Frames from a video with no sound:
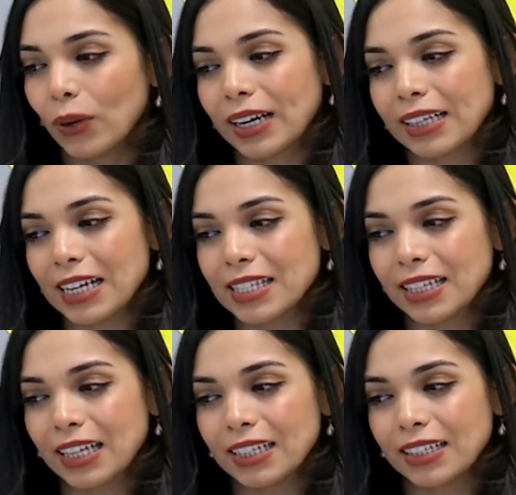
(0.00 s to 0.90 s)
Where can I
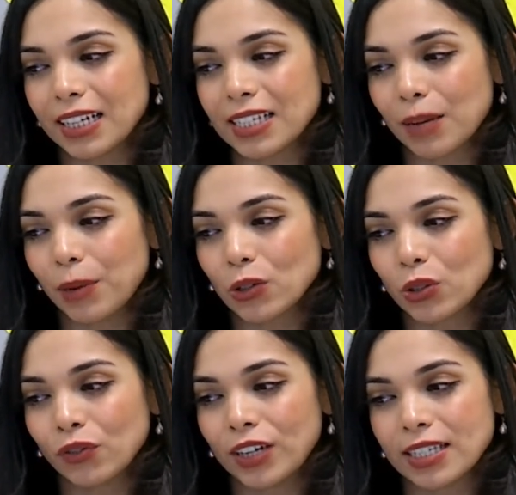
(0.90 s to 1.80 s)
see the details about
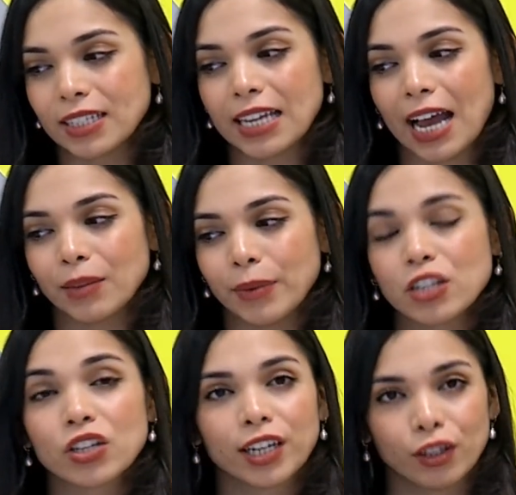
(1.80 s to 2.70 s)
university and
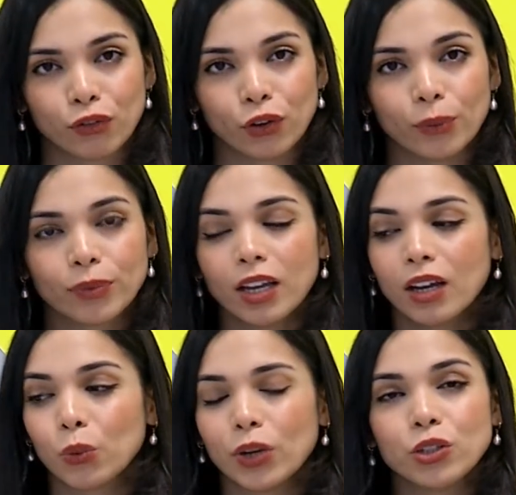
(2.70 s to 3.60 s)
major info?
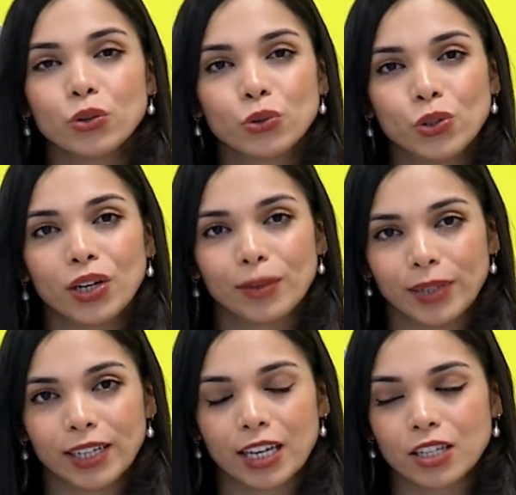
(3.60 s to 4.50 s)
When you do your
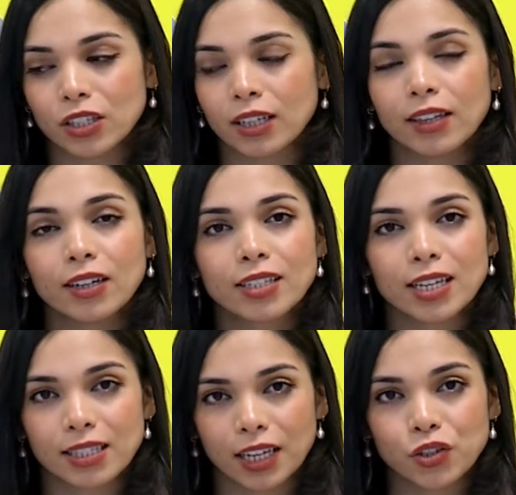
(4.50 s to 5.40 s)
application, there is
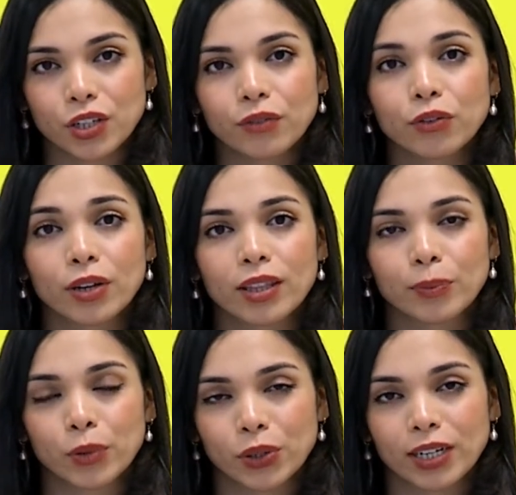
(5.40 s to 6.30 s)
a section for
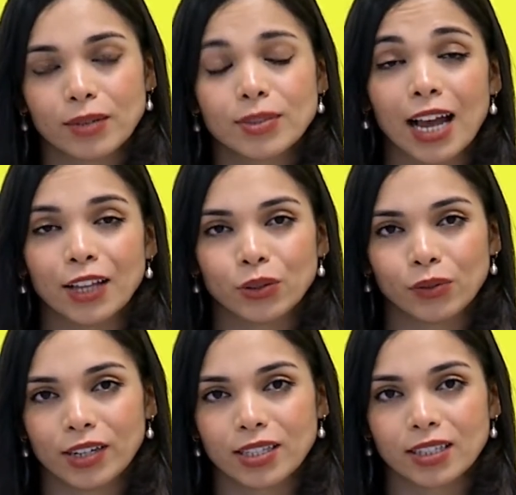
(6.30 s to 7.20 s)
the programs and
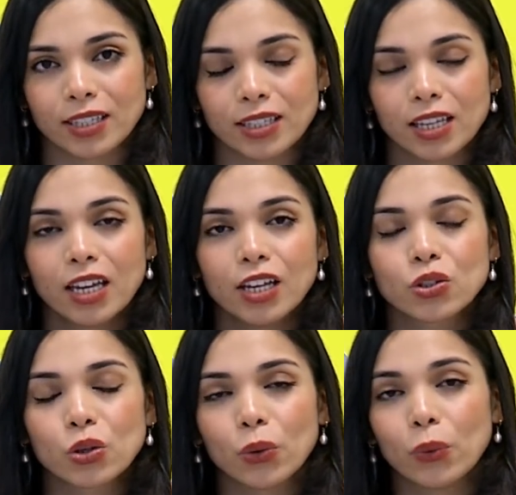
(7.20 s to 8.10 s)
universities.
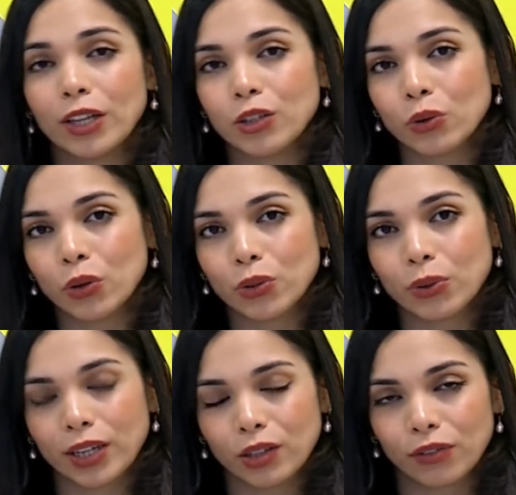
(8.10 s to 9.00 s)
So when you go to the